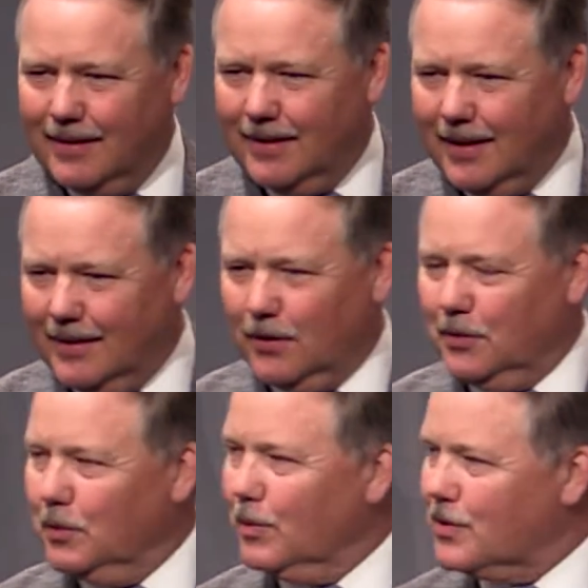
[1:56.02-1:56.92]
i didn't know
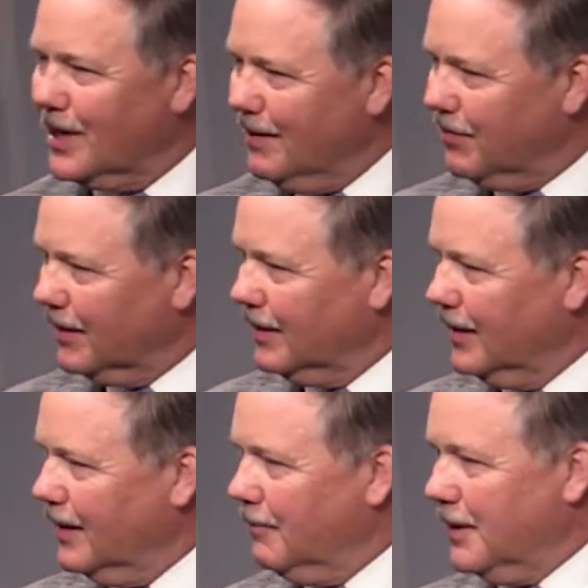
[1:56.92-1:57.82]
you receive it
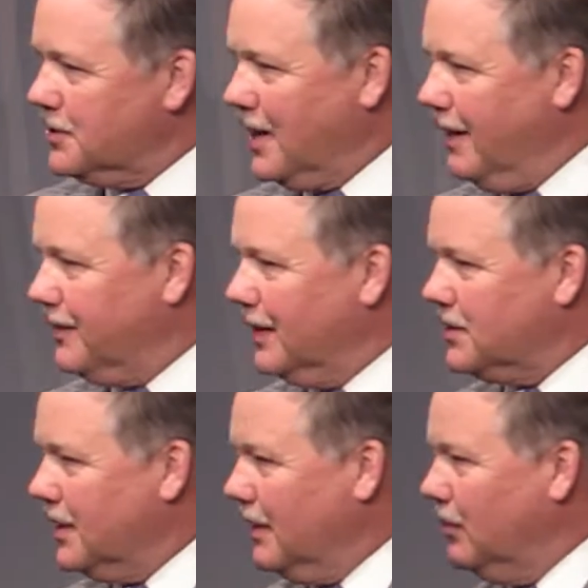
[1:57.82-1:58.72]
my staff takes
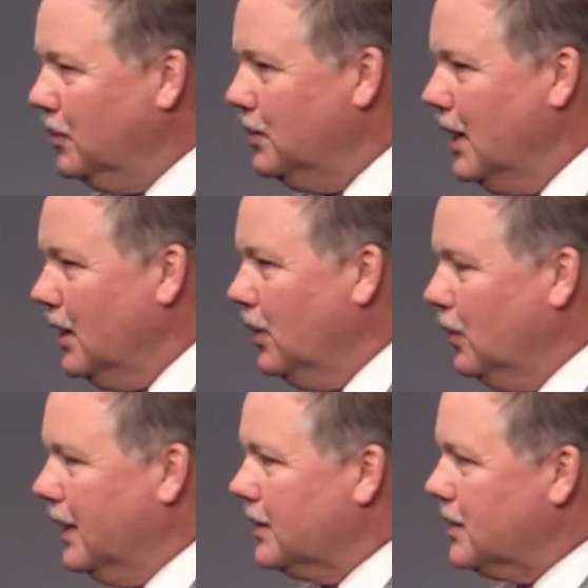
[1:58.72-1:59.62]
care of who, who
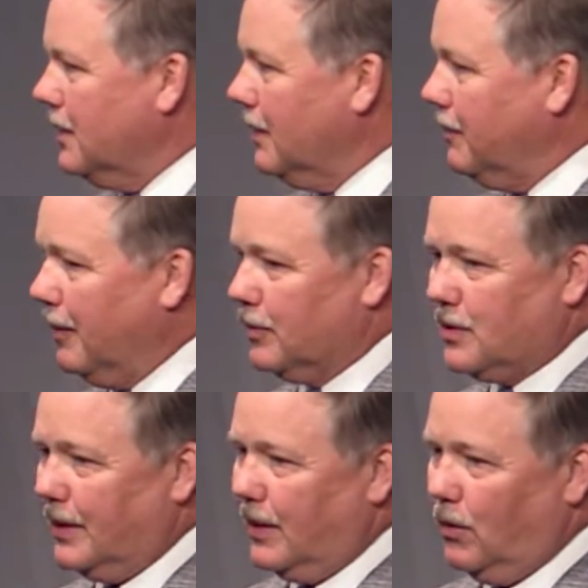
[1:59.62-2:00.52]
gets it. And if people
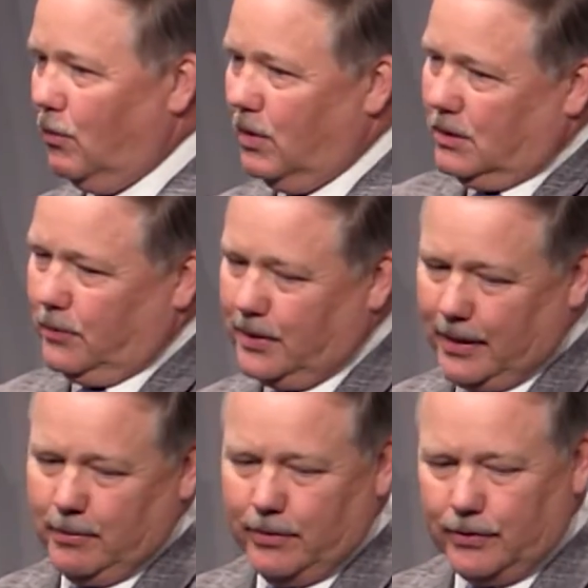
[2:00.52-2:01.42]
say they don't want it, we take
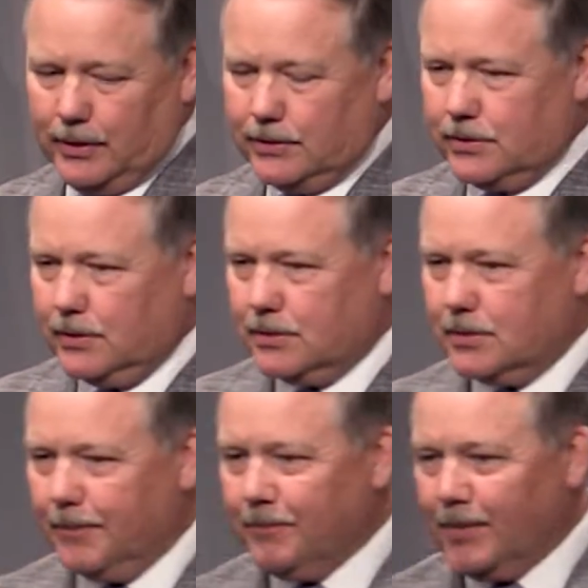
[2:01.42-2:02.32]
them off the list. It's,
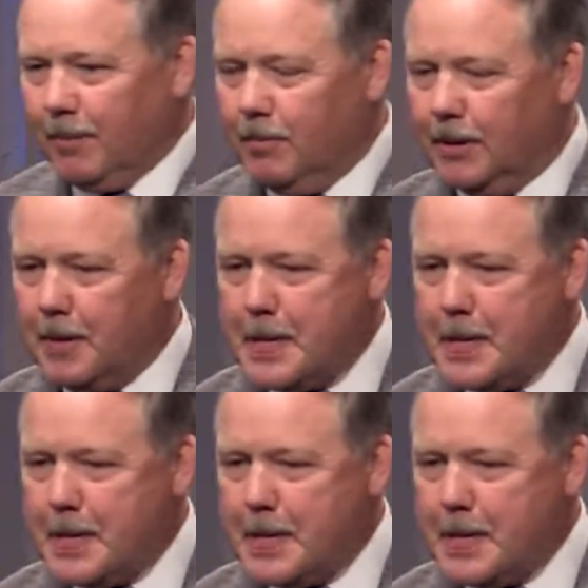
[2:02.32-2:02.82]
but